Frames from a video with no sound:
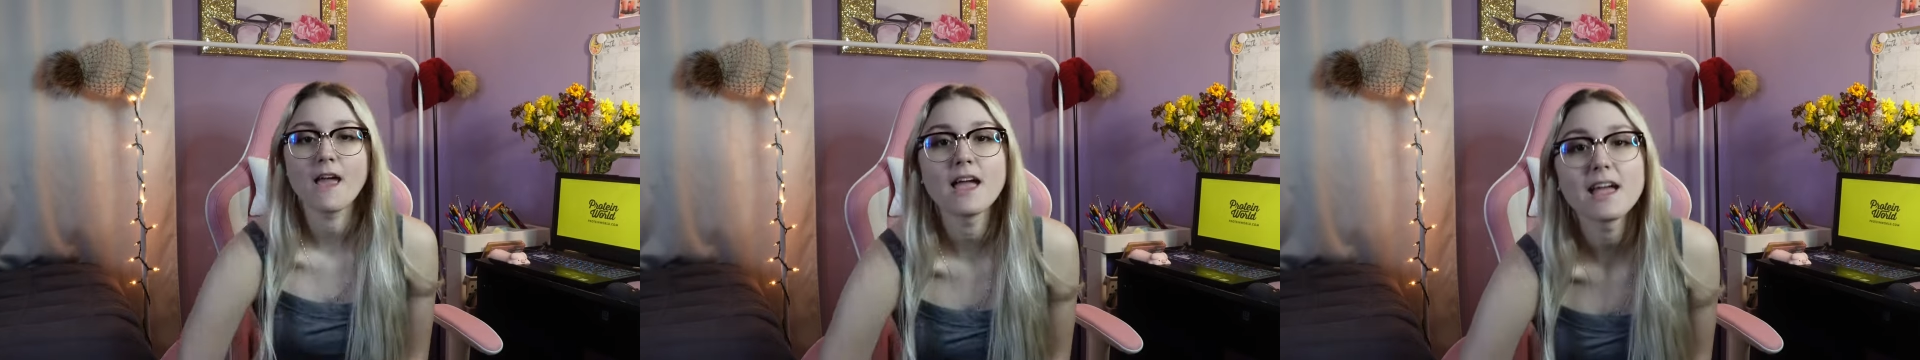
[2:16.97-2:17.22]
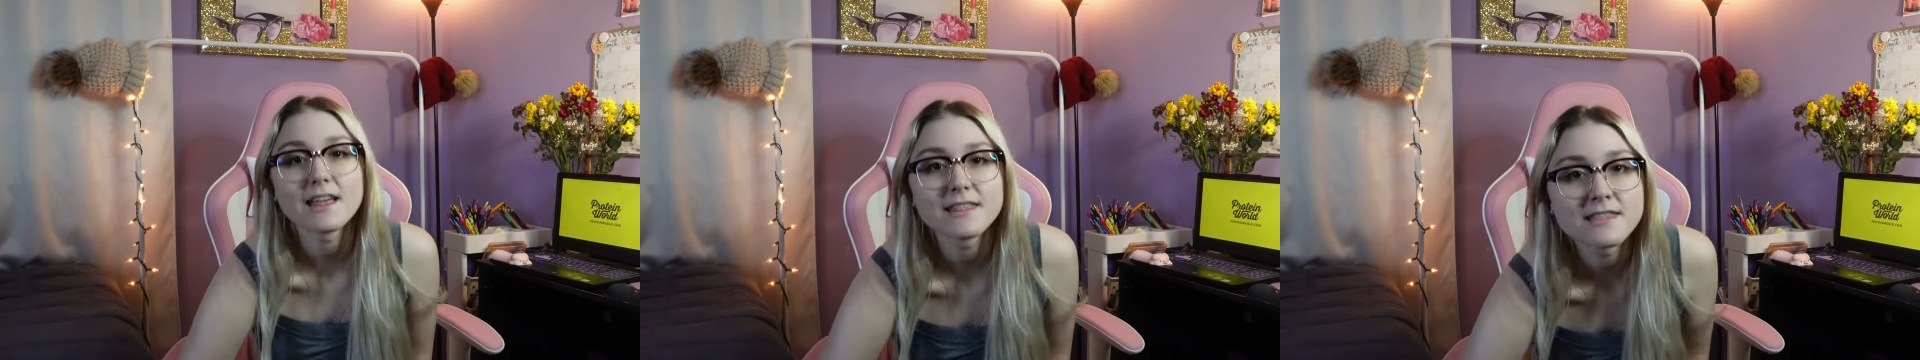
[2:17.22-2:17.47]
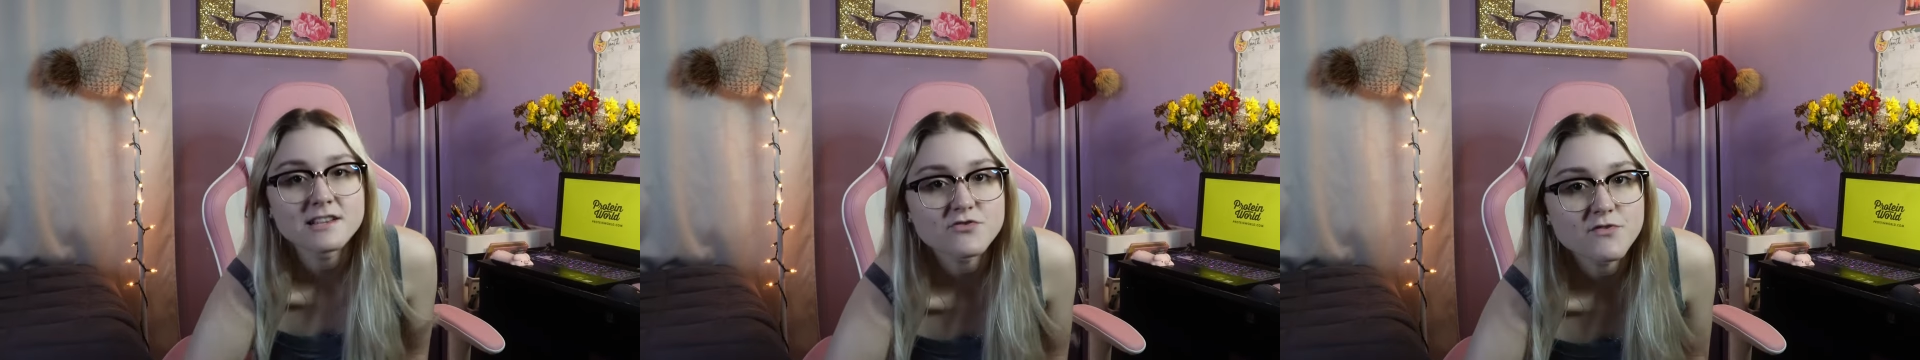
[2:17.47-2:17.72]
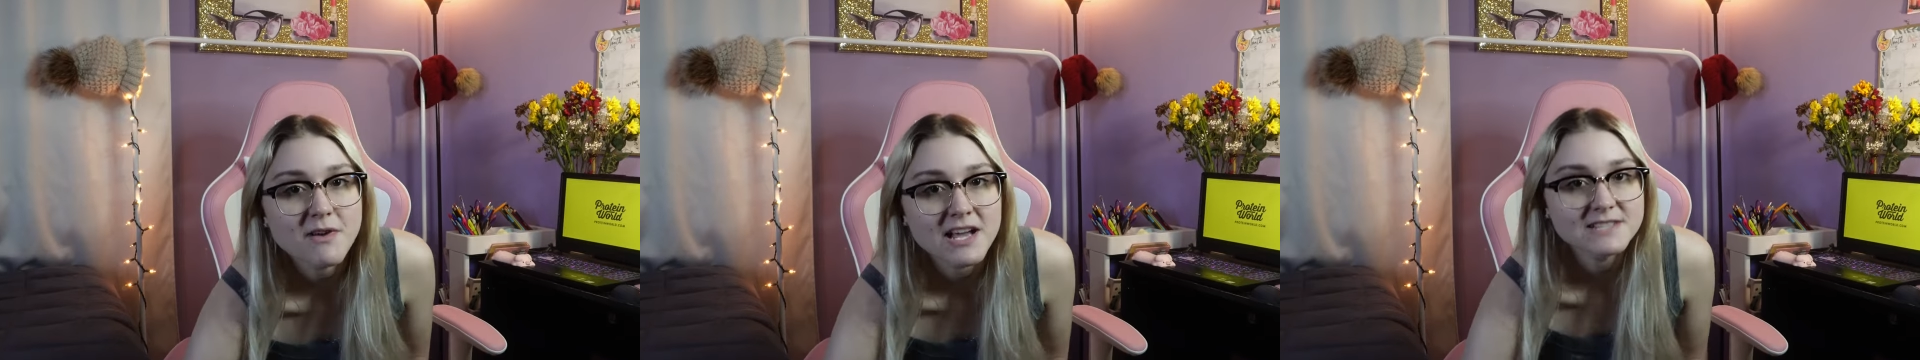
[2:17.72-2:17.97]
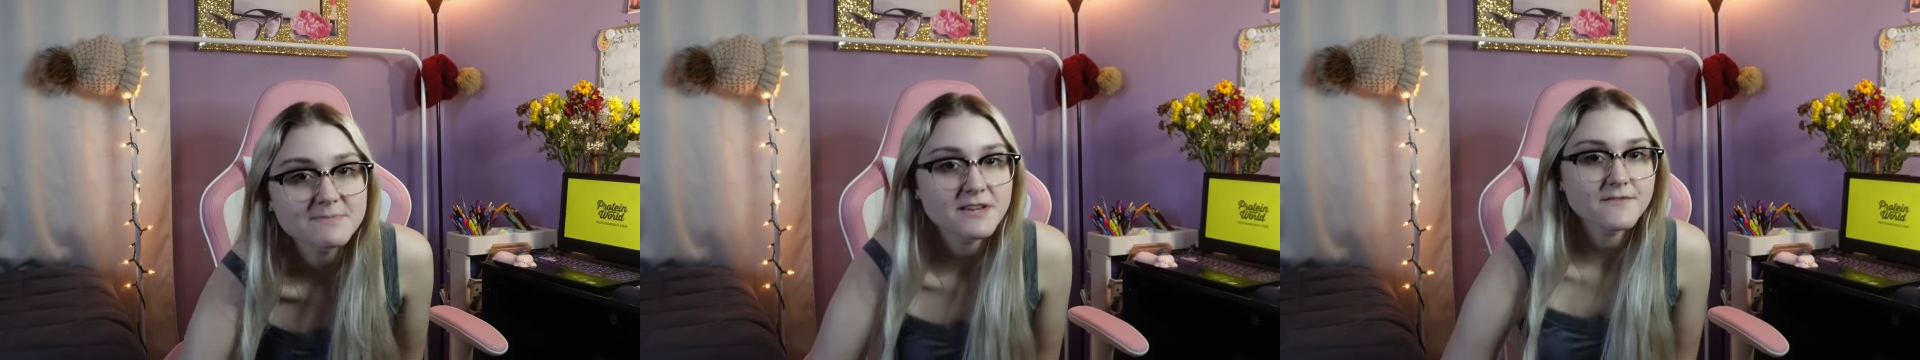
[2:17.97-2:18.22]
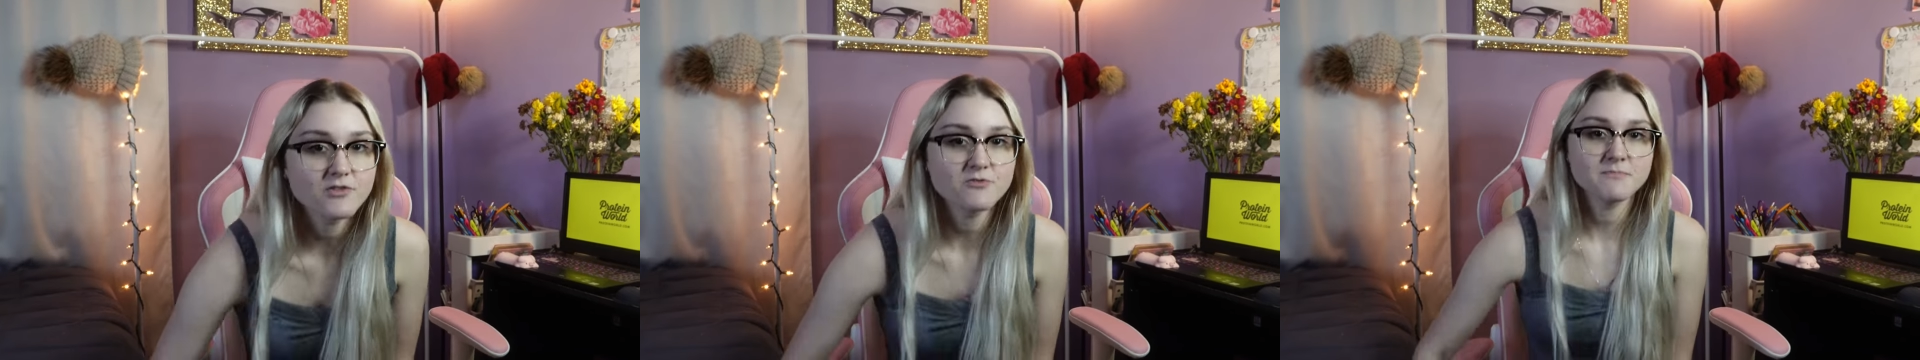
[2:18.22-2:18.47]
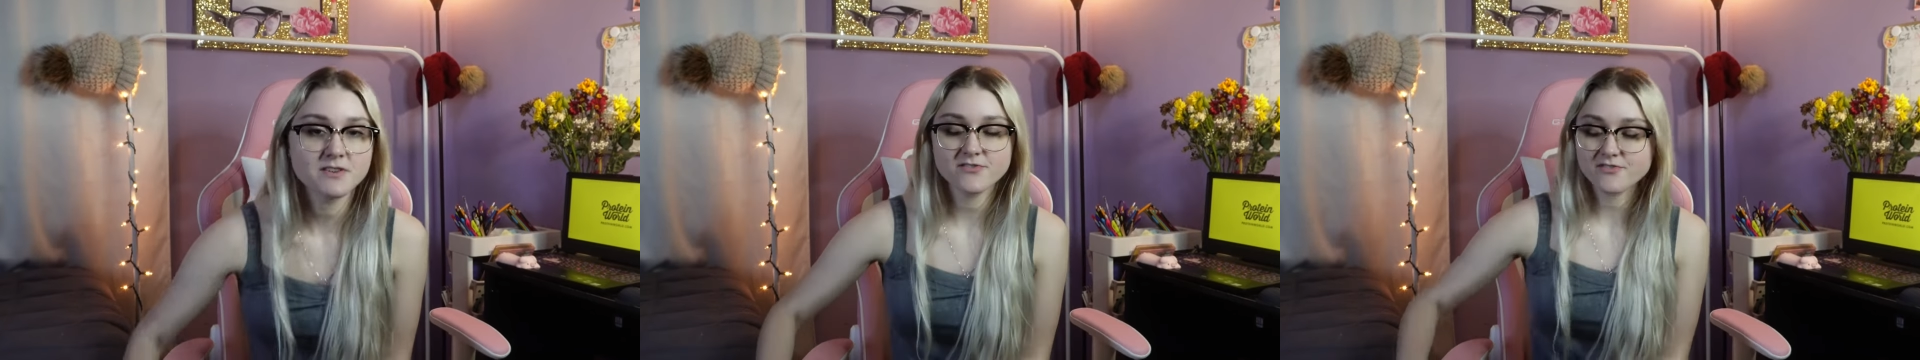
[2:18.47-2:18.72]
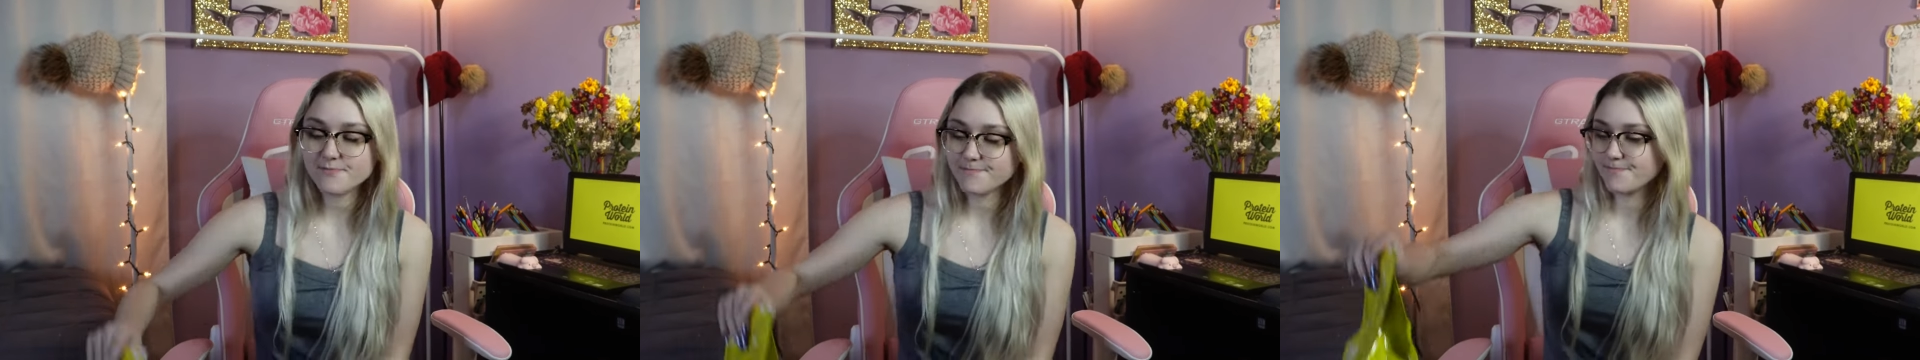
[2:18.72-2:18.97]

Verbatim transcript: and this reminds me of oatmeal.